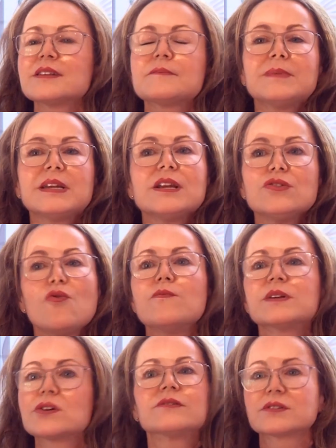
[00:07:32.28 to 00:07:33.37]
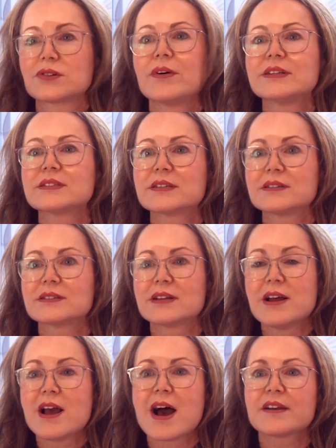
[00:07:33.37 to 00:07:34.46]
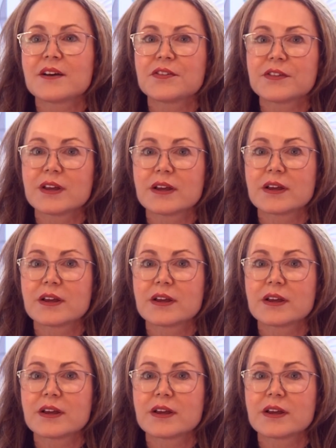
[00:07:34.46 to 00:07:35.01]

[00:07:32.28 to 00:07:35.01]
been enormous consequences, and I think